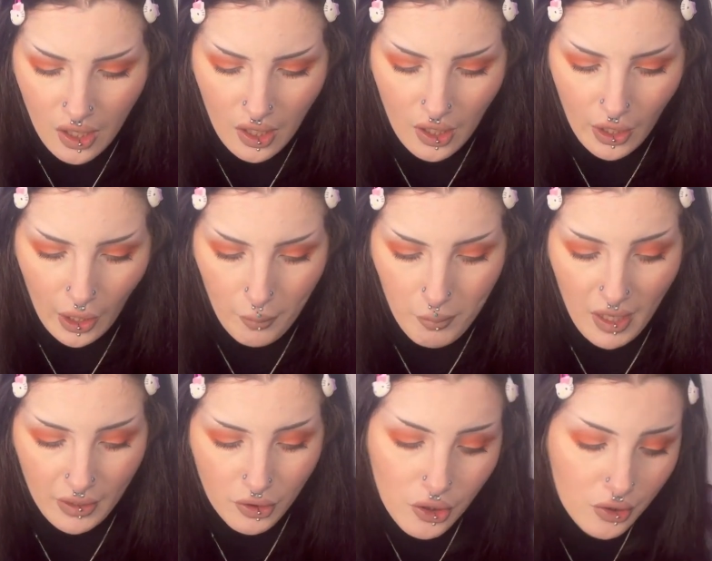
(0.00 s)

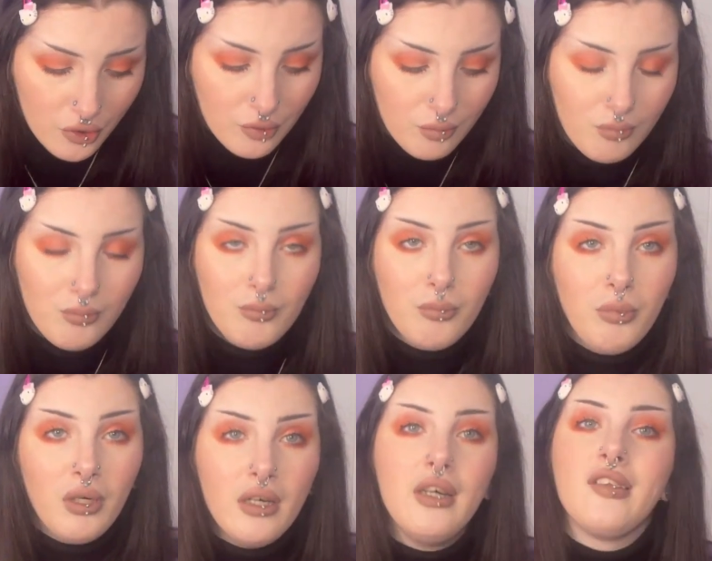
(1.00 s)
I could
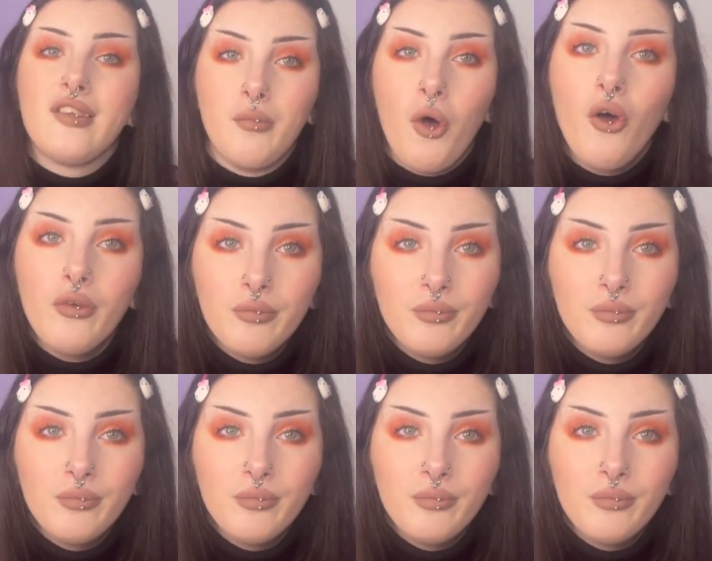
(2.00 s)
place them on,